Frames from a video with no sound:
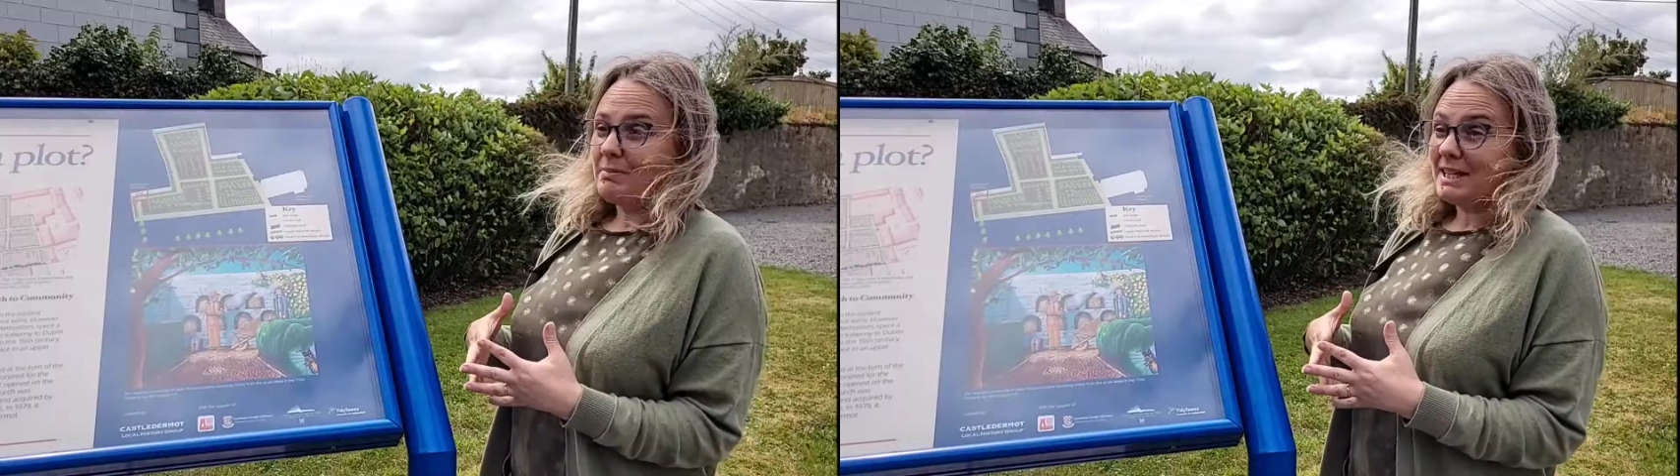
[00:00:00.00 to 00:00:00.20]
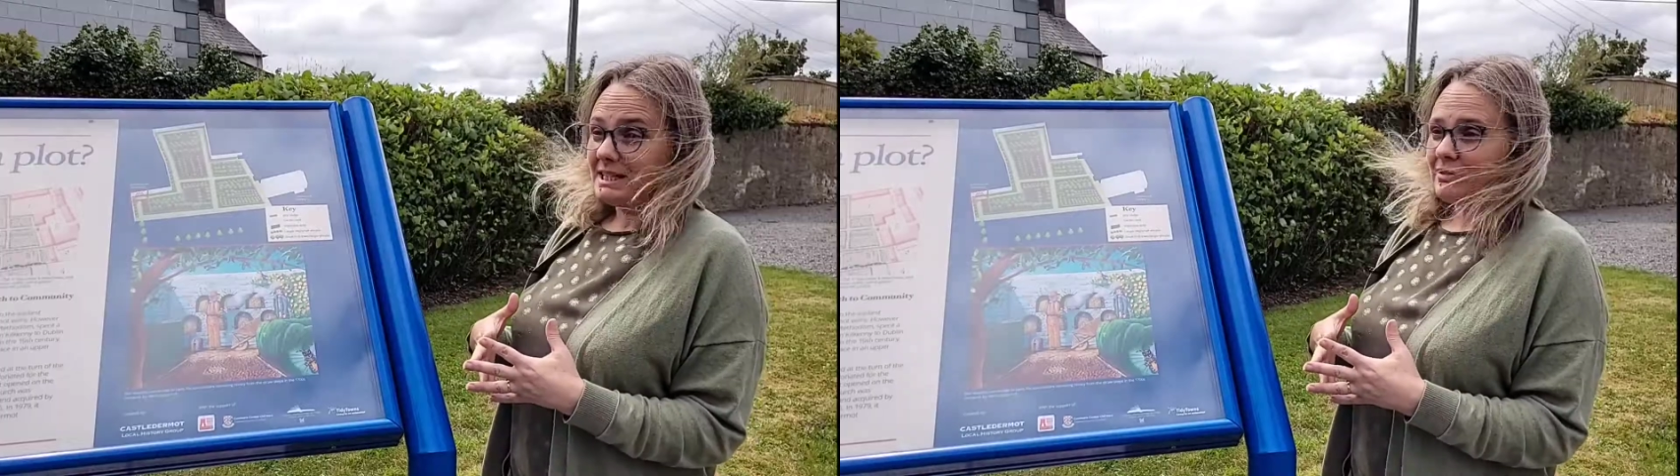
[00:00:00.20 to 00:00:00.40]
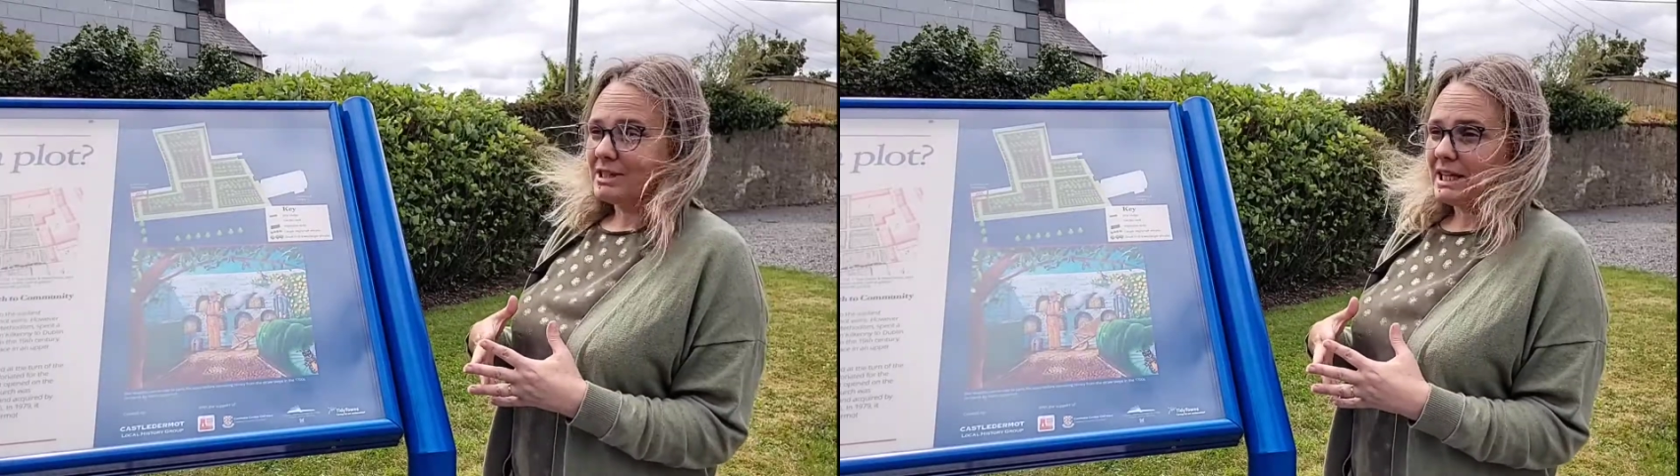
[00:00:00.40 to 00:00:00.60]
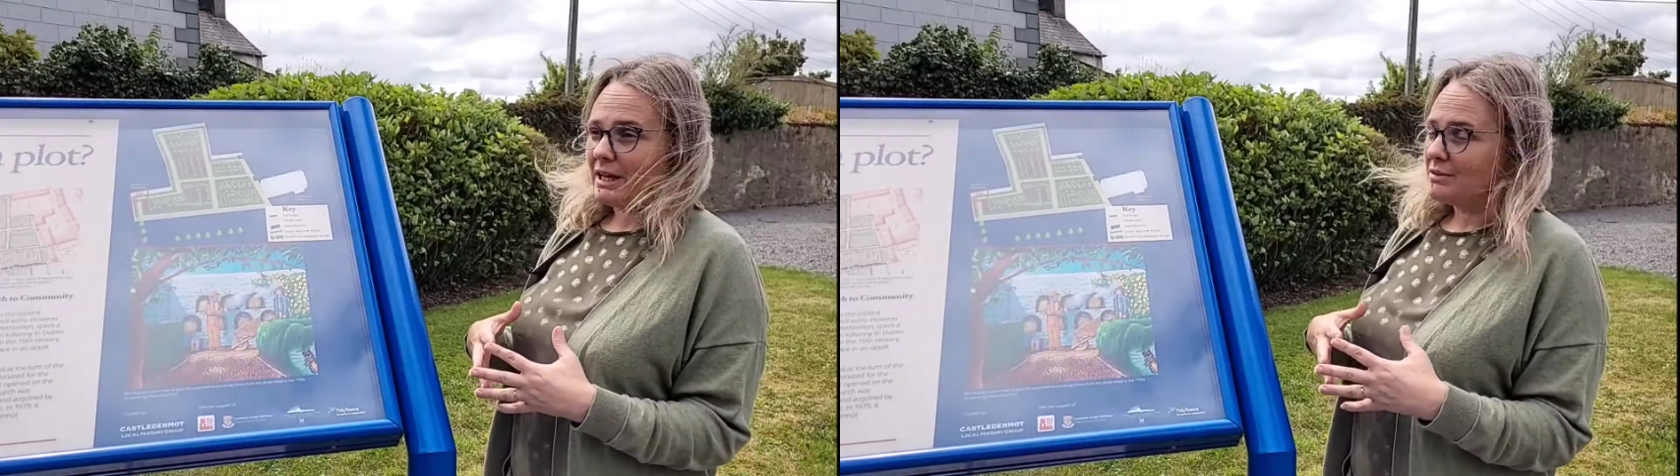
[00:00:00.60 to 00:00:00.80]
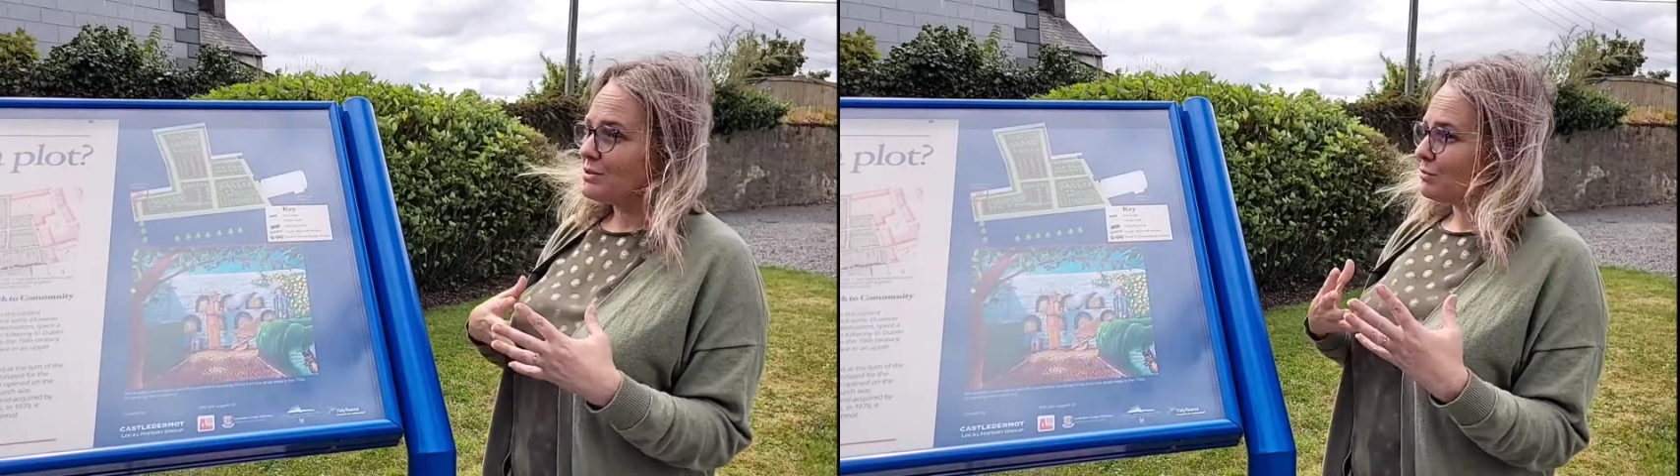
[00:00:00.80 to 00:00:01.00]
the medieval
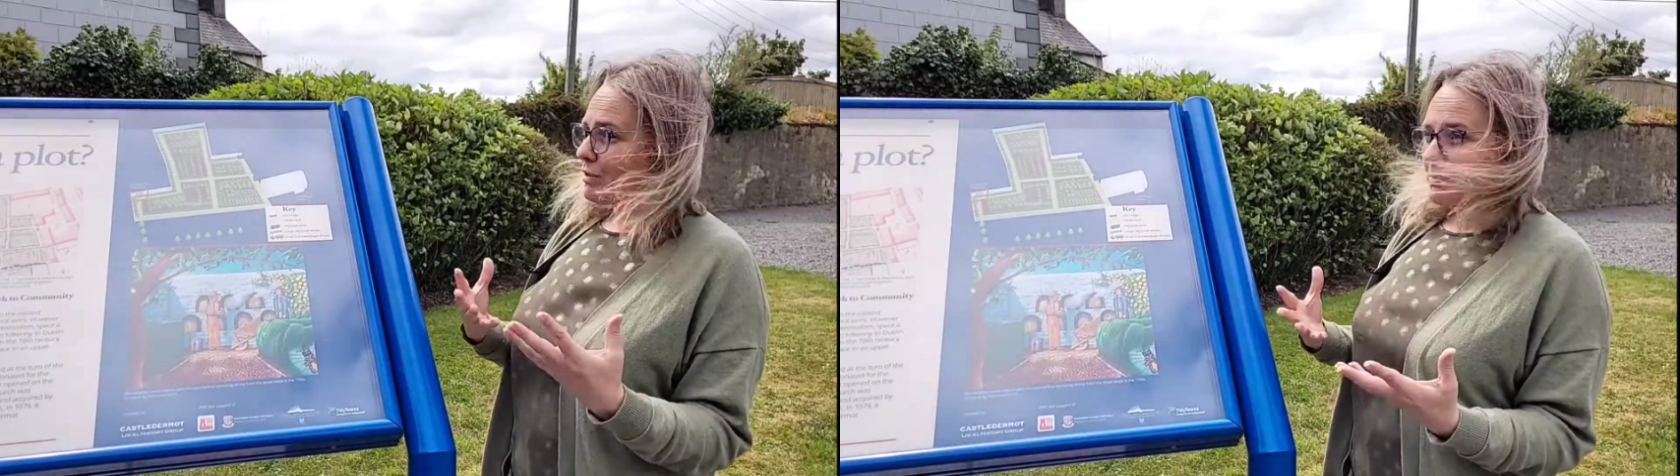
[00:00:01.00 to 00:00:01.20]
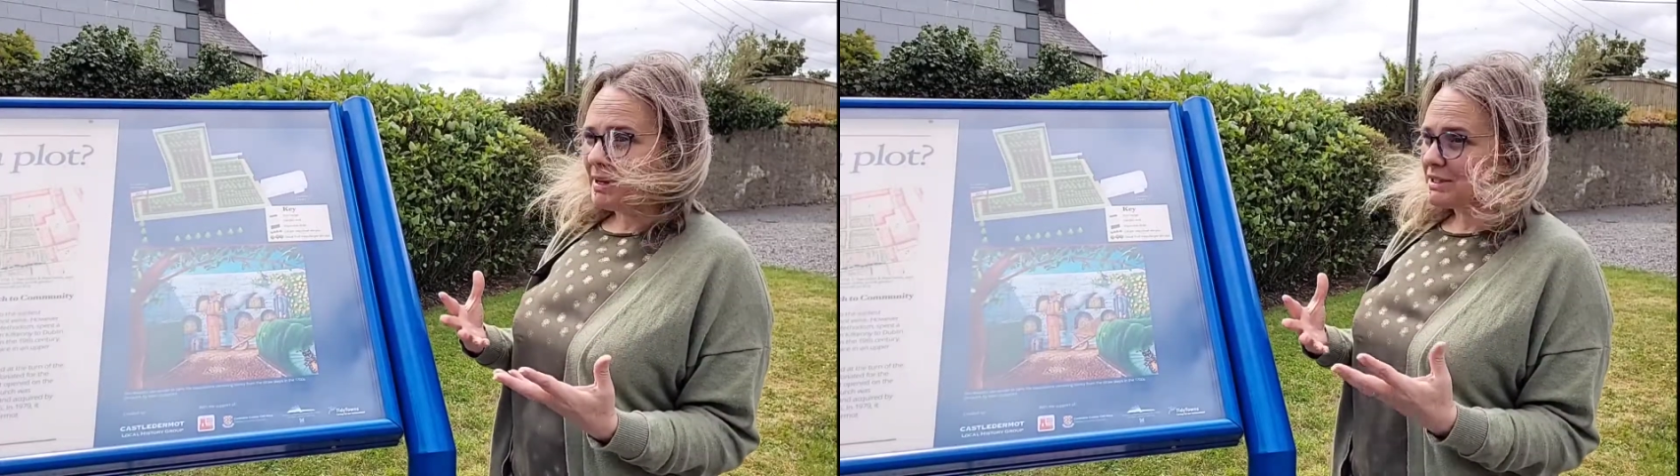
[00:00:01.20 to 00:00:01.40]
town, so right